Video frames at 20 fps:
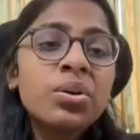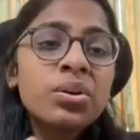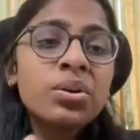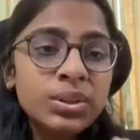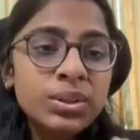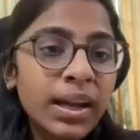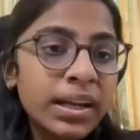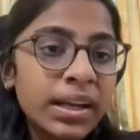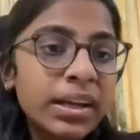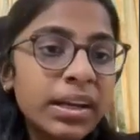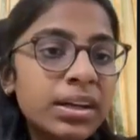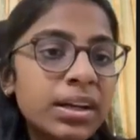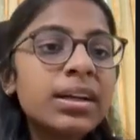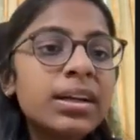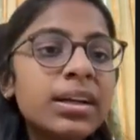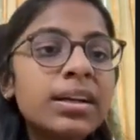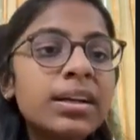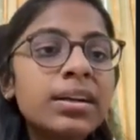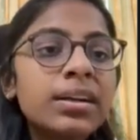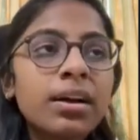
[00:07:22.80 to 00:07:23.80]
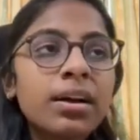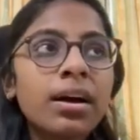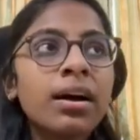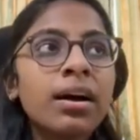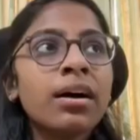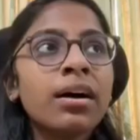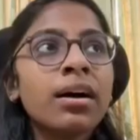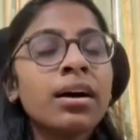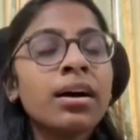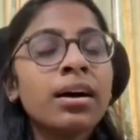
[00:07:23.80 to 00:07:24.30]
easily
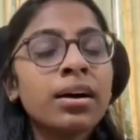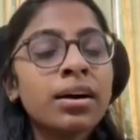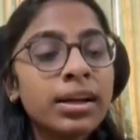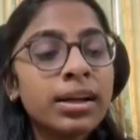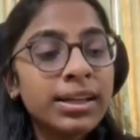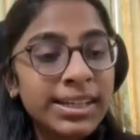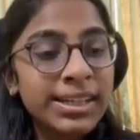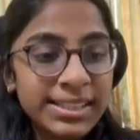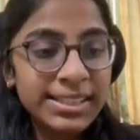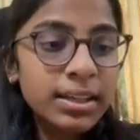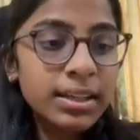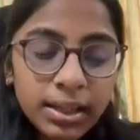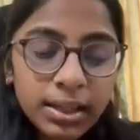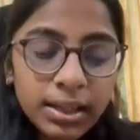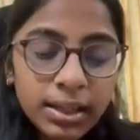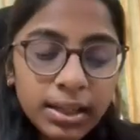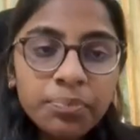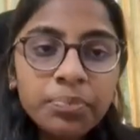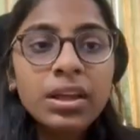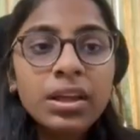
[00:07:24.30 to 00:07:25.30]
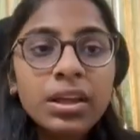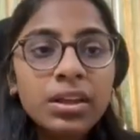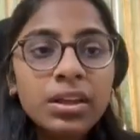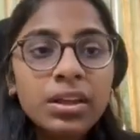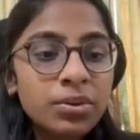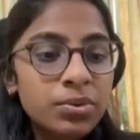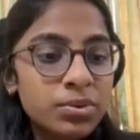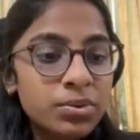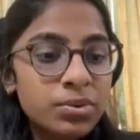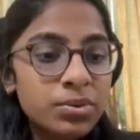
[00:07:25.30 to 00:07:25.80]
using this feature.
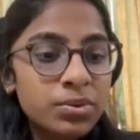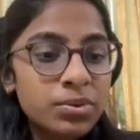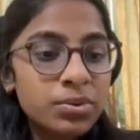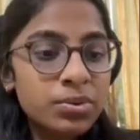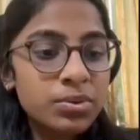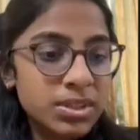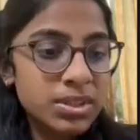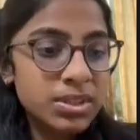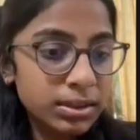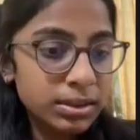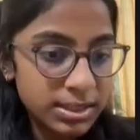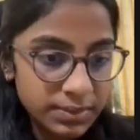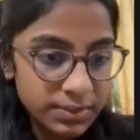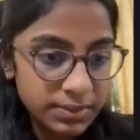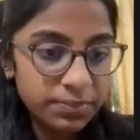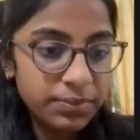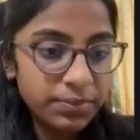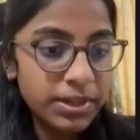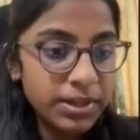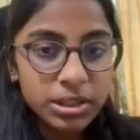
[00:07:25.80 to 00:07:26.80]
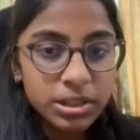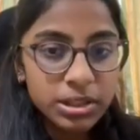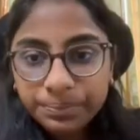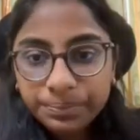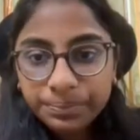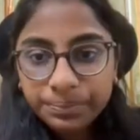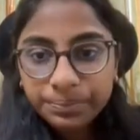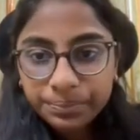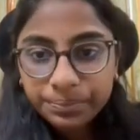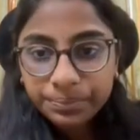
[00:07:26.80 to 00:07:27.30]
So
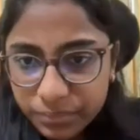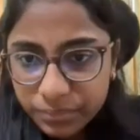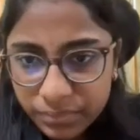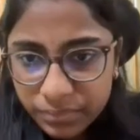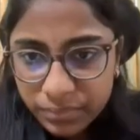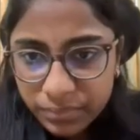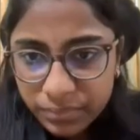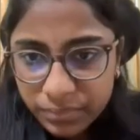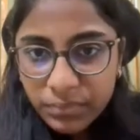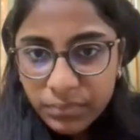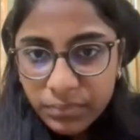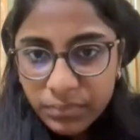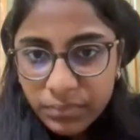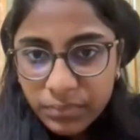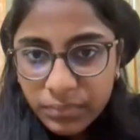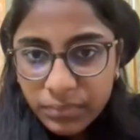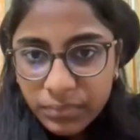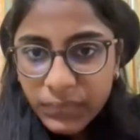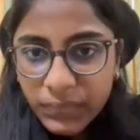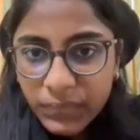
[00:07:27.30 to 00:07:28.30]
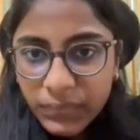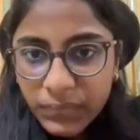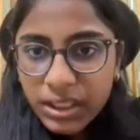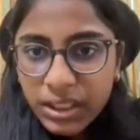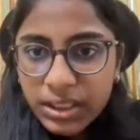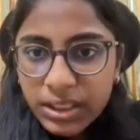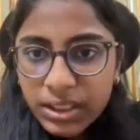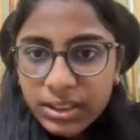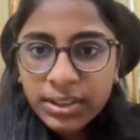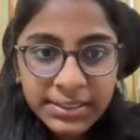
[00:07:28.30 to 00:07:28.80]
let's say,
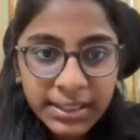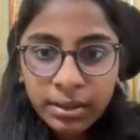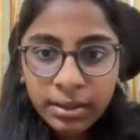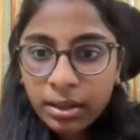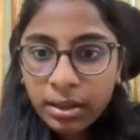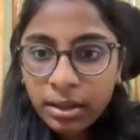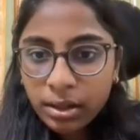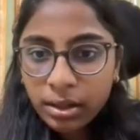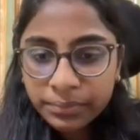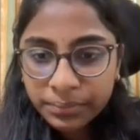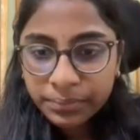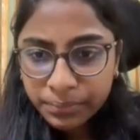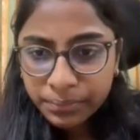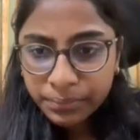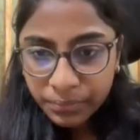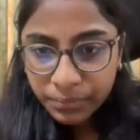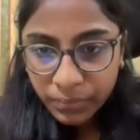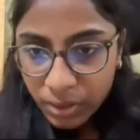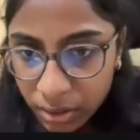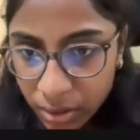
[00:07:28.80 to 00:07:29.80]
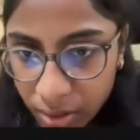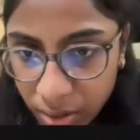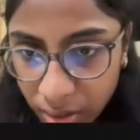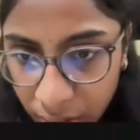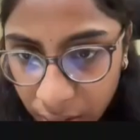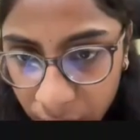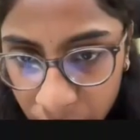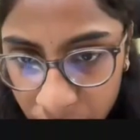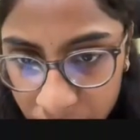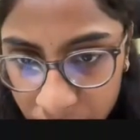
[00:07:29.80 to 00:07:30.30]
um,
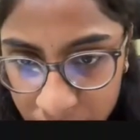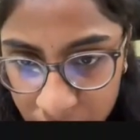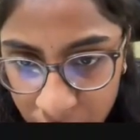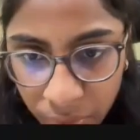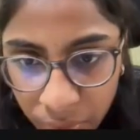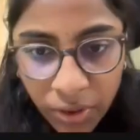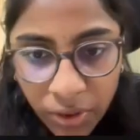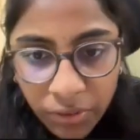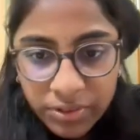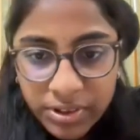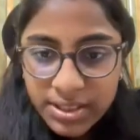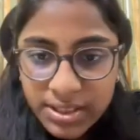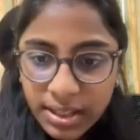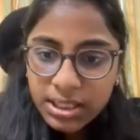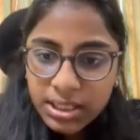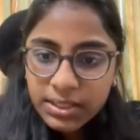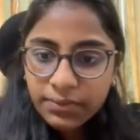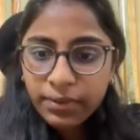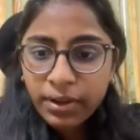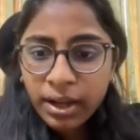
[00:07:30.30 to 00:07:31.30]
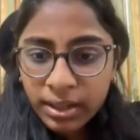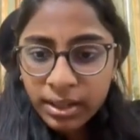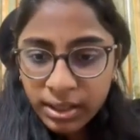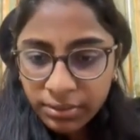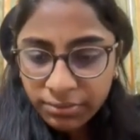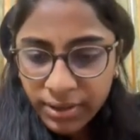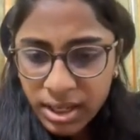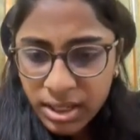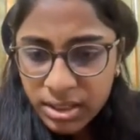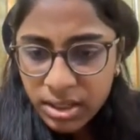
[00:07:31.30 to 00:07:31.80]
what is the goal of this
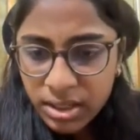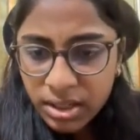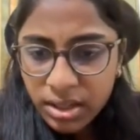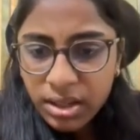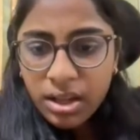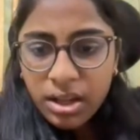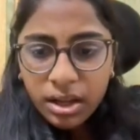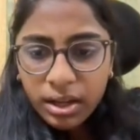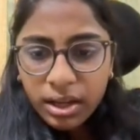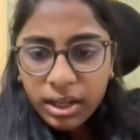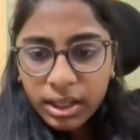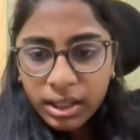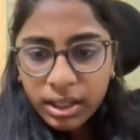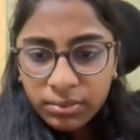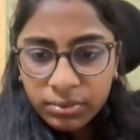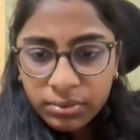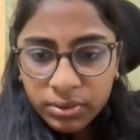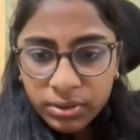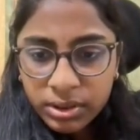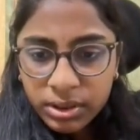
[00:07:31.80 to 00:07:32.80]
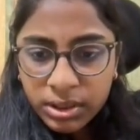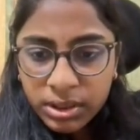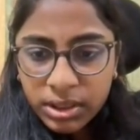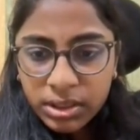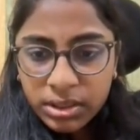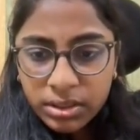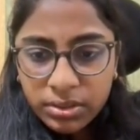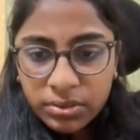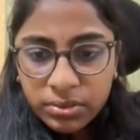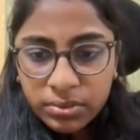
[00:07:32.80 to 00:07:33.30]
artifact? I wanted
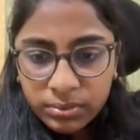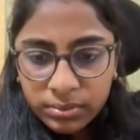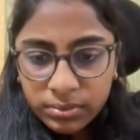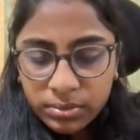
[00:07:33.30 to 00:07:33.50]
to